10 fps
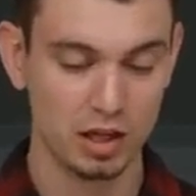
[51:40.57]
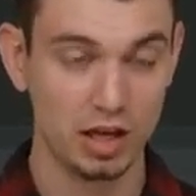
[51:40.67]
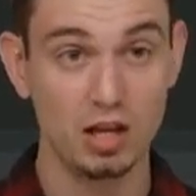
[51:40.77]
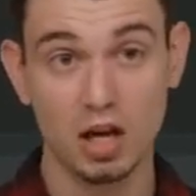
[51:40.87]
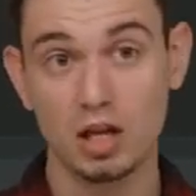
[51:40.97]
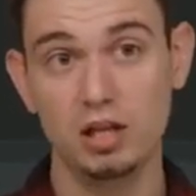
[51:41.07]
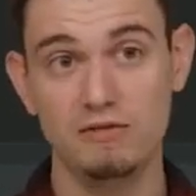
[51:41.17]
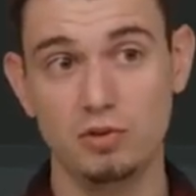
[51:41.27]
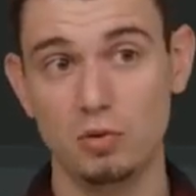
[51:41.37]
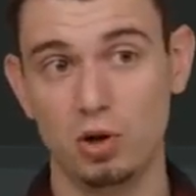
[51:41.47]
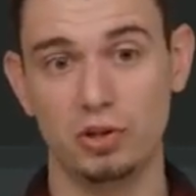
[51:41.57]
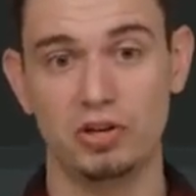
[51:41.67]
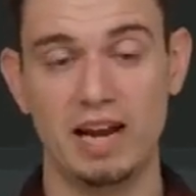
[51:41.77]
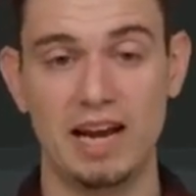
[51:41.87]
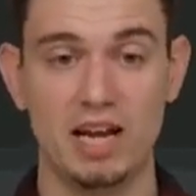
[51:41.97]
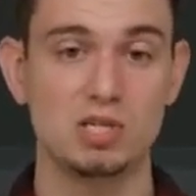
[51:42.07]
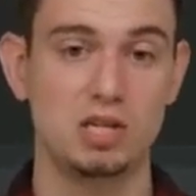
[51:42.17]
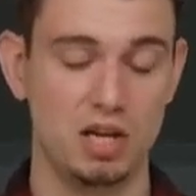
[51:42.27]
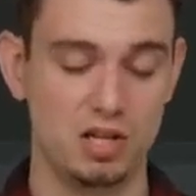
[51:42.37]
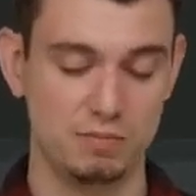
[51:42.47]
And luckily, viewholder has a
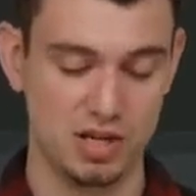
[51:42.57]
nice